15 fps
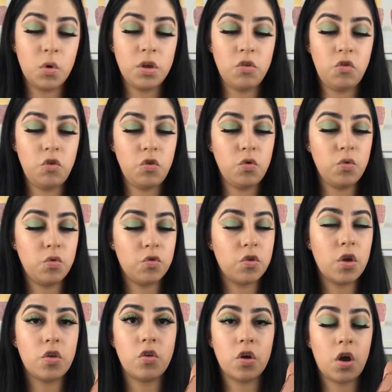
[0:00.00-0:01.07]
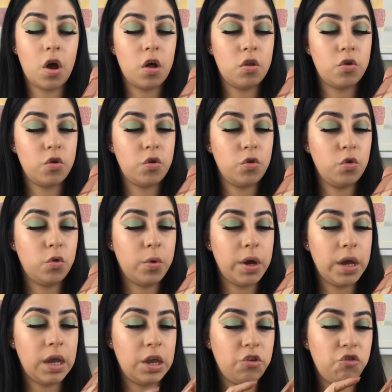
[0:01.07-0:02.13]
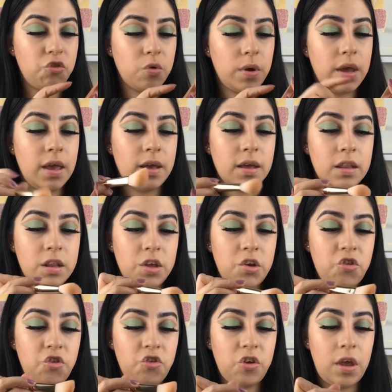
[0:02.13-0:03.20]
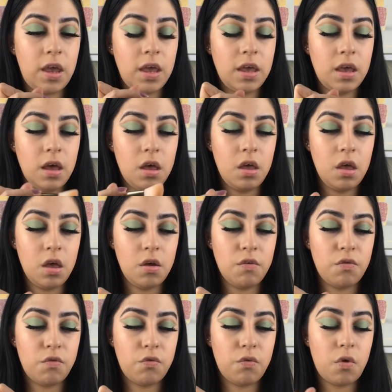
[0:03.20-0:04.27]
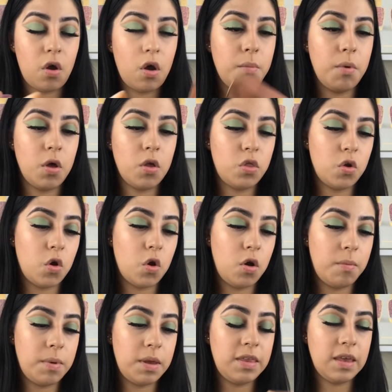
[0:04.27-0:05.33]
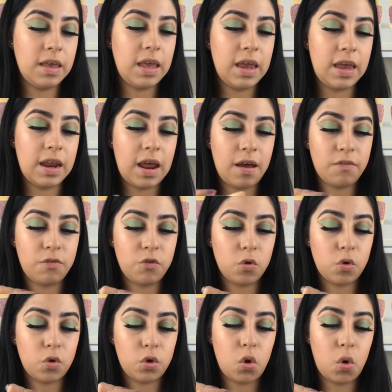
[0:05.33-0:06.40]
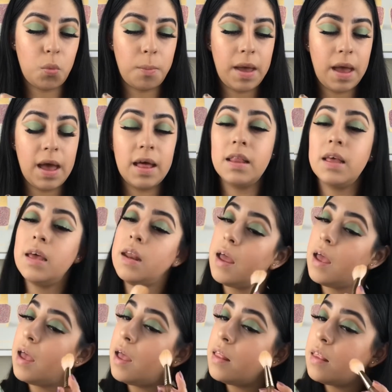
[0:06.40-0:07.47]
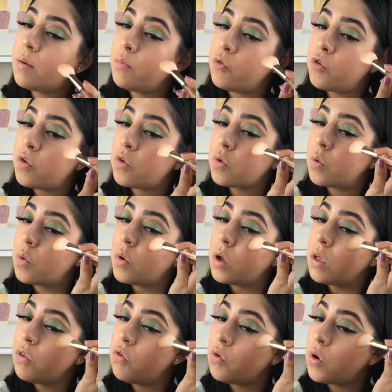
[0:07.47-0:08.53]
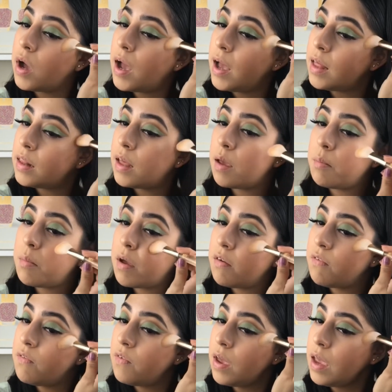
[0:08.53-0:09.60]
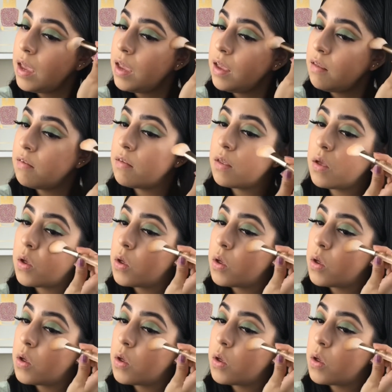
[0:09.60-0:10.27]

I'm going to use the color No Angel and Cliche from the Urban Decay Afterglow palette, and I'm just going to highlight my face.